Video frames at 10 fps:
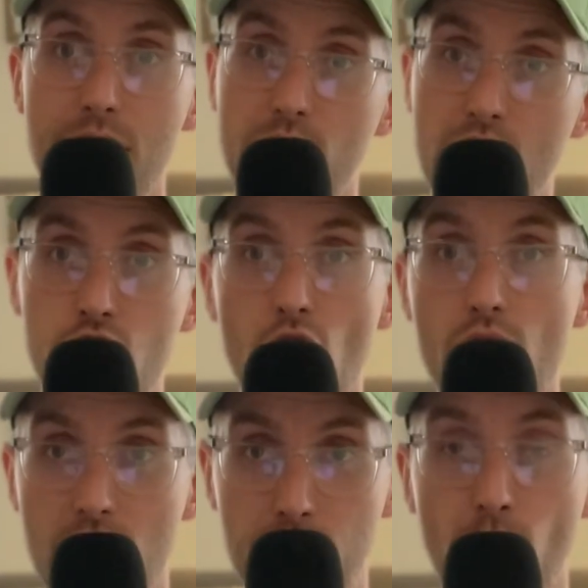I'm going to show
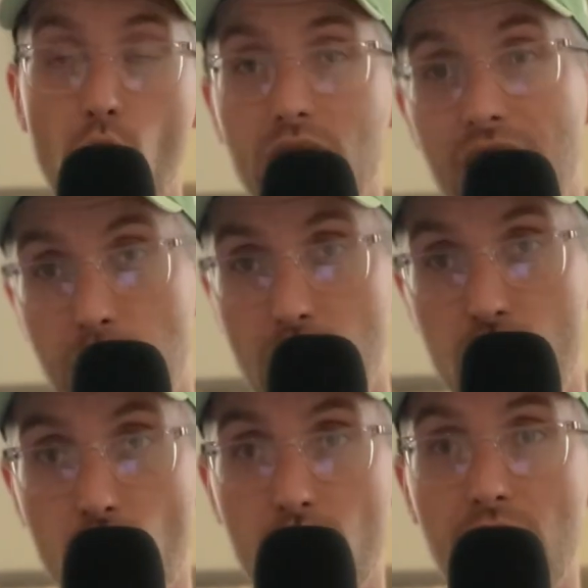you the port, and I'm going to
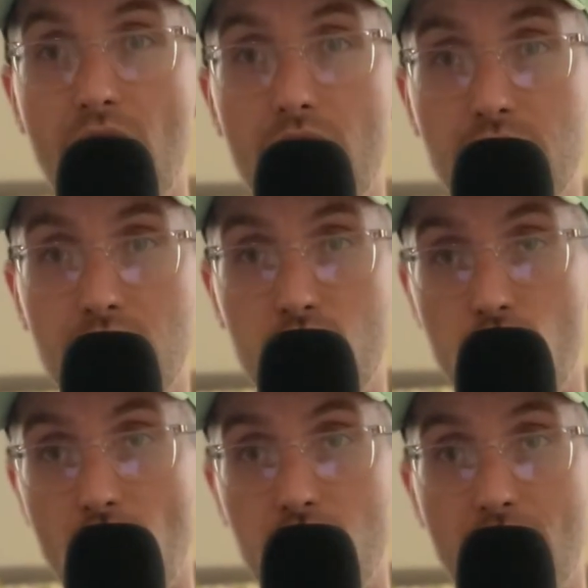show you the current
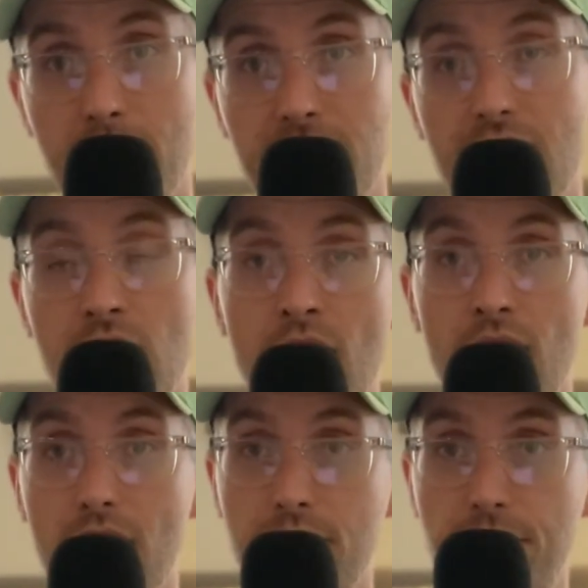construction update
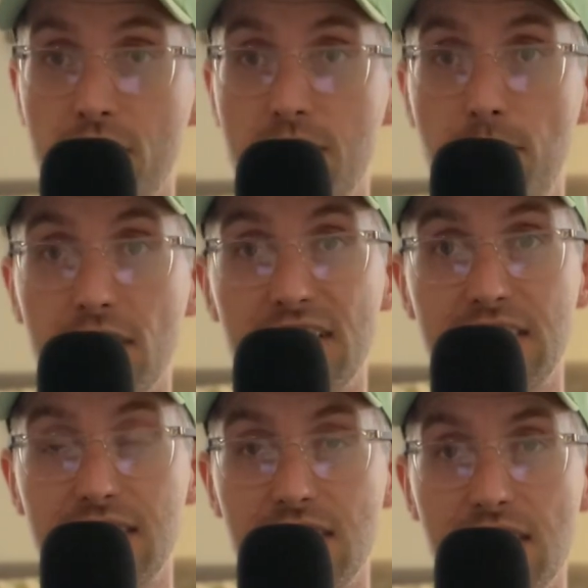of the first building,
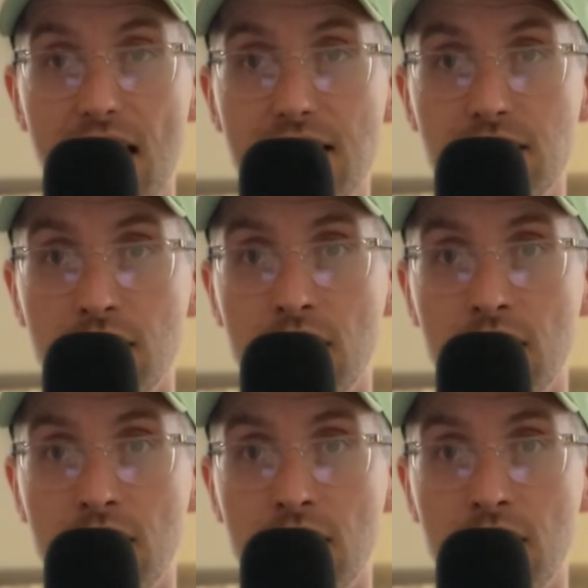Seagate.